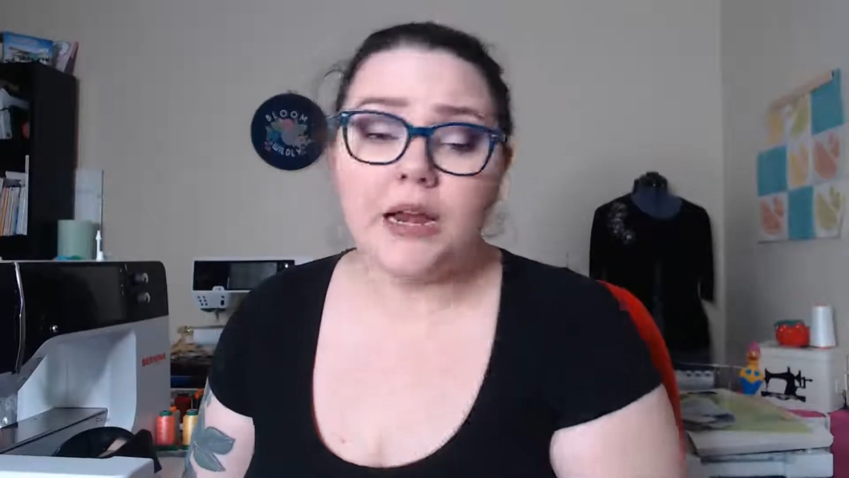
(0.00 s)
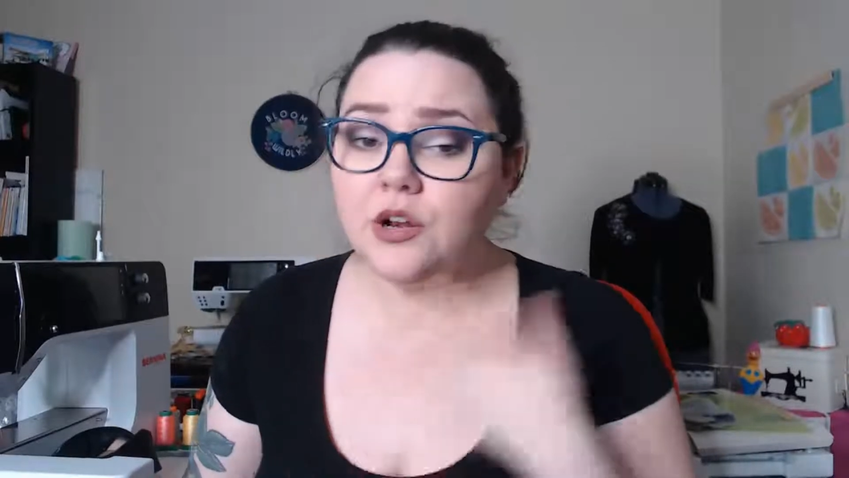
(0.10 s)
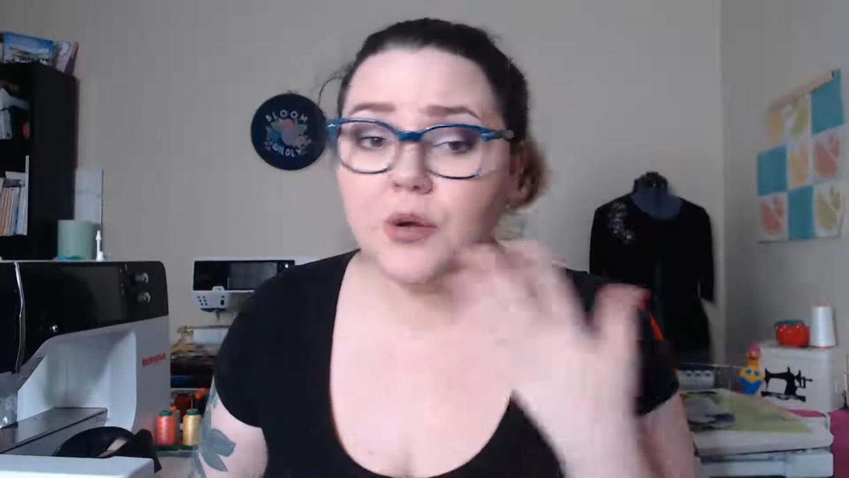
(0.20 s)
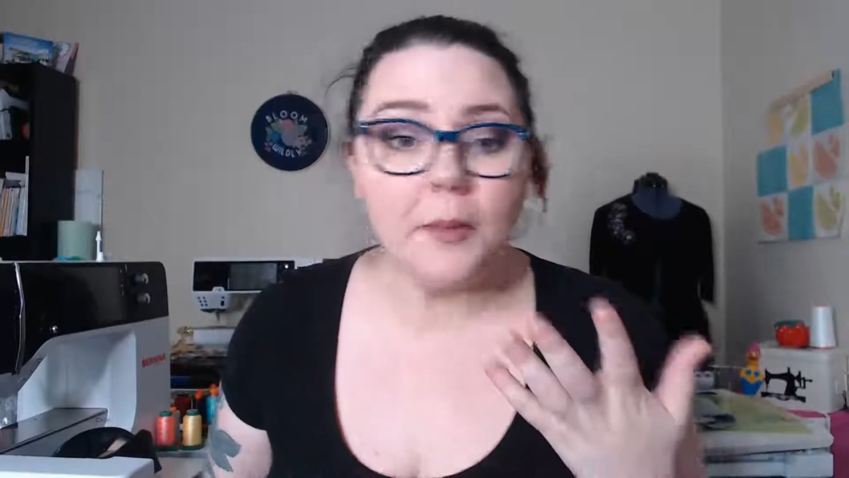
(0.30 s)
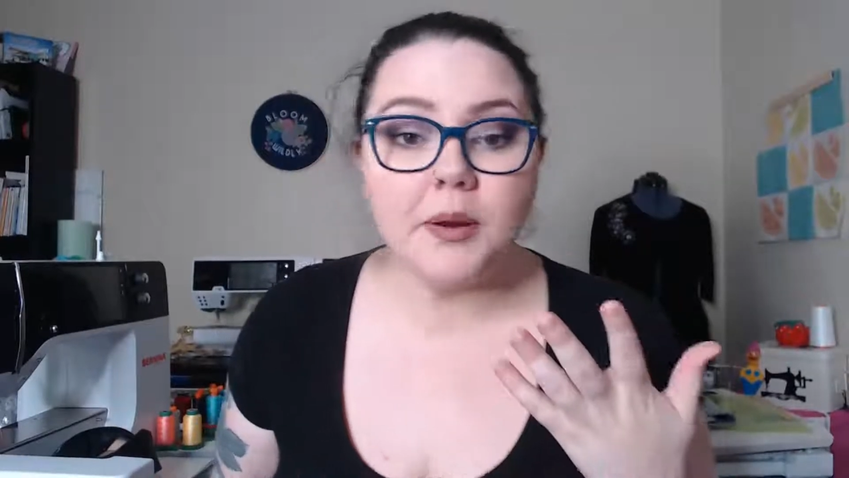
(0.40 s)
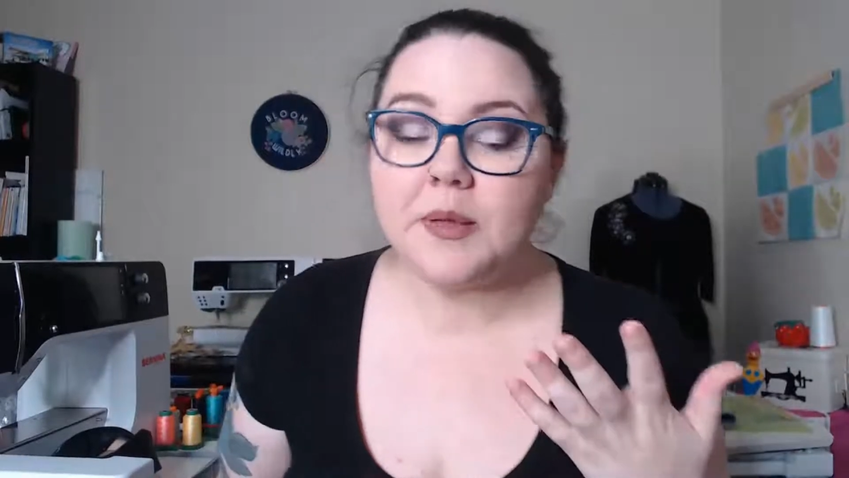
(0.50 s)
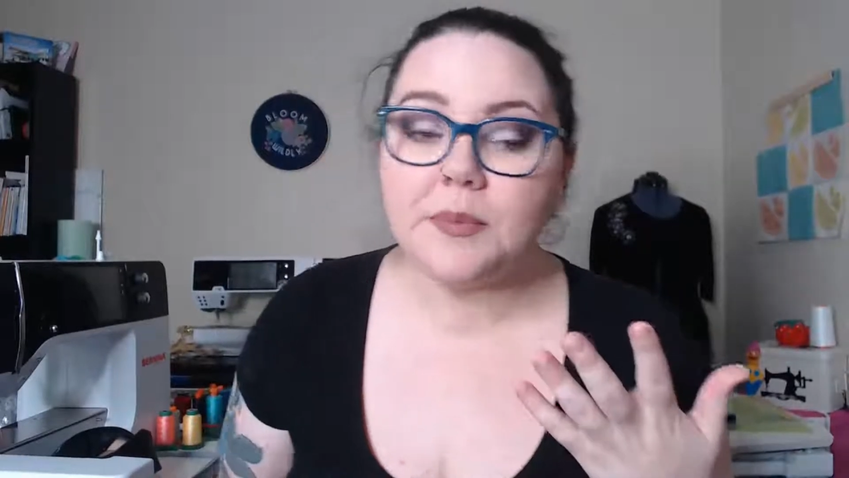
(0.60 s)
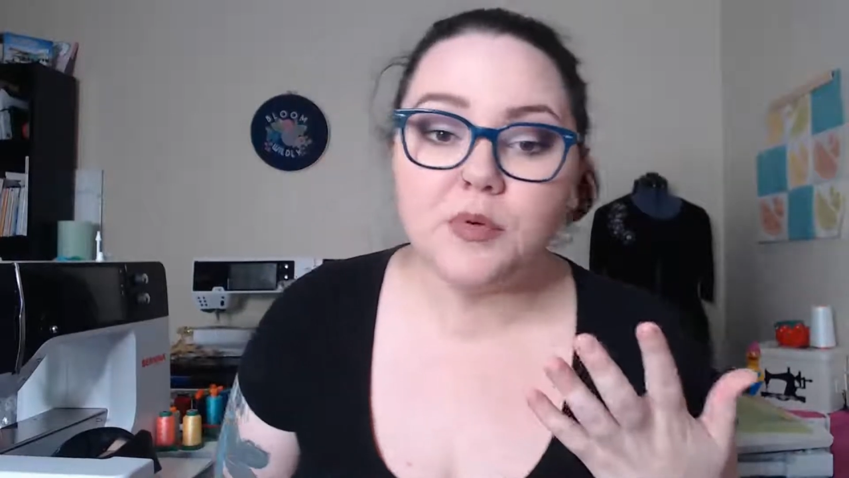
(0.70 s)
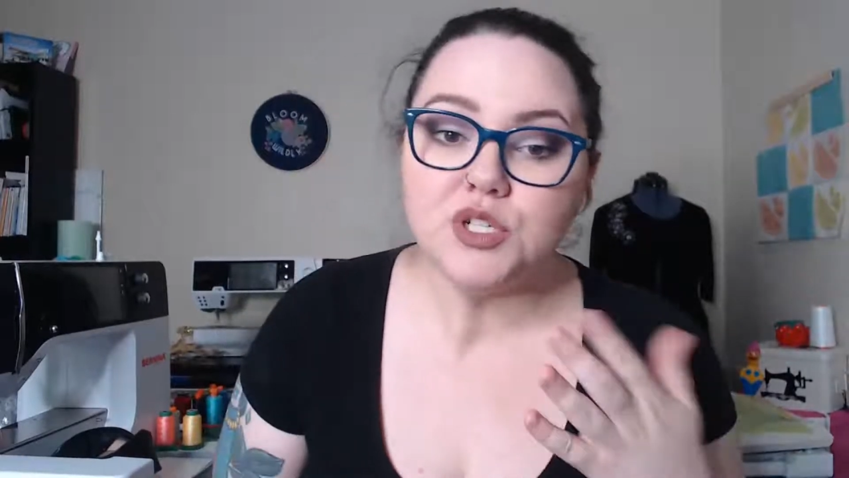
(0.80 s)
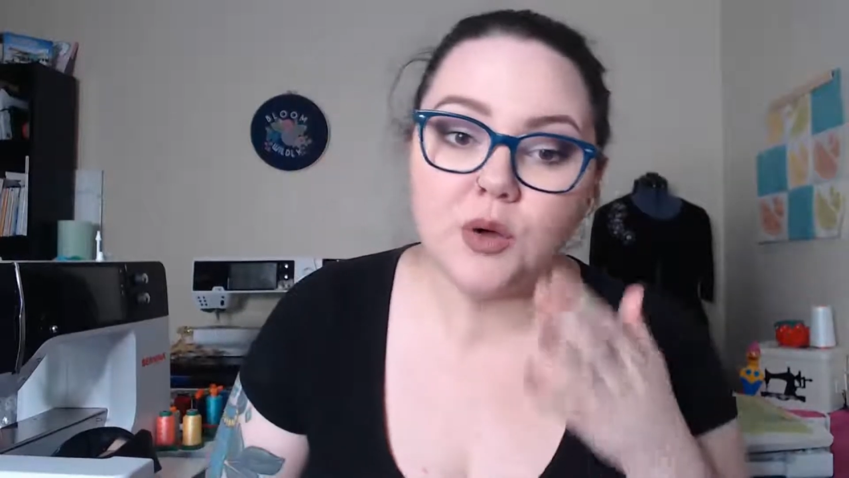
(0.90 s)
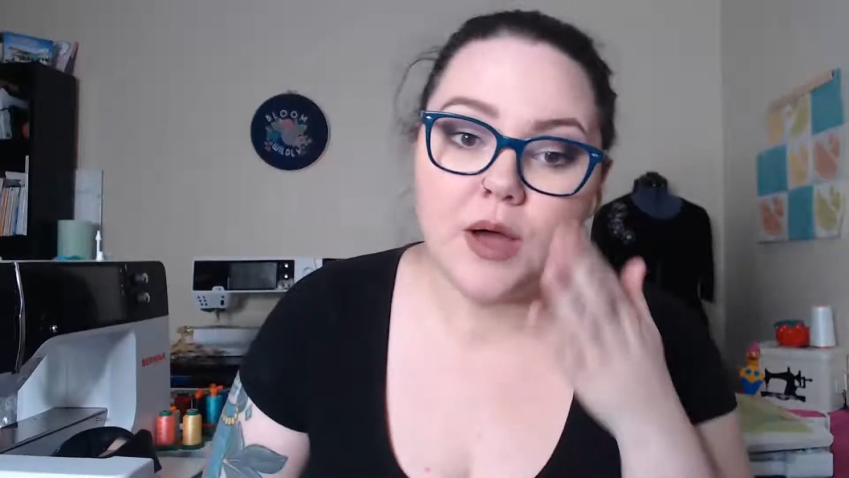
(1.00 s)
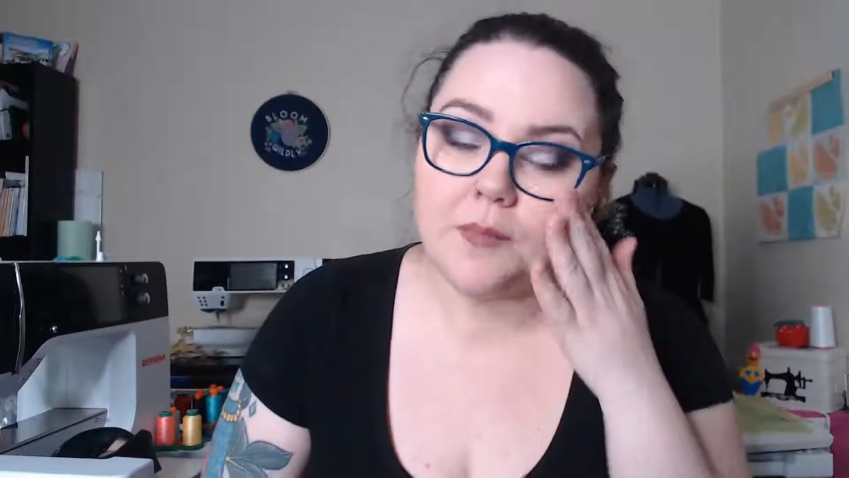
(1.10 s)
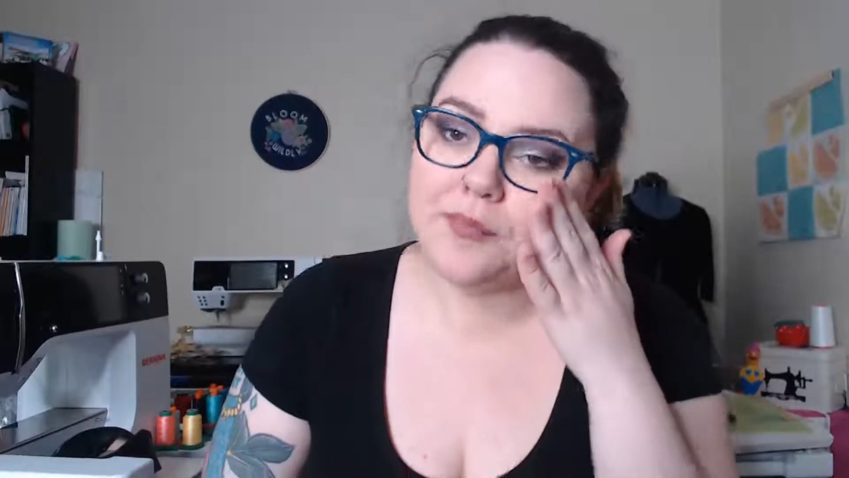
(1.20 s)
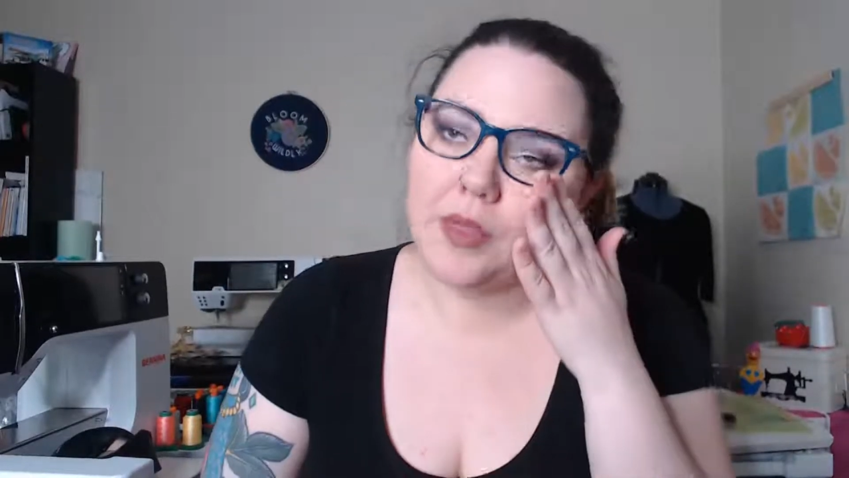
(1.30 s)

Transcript: didn't know how many people would show up,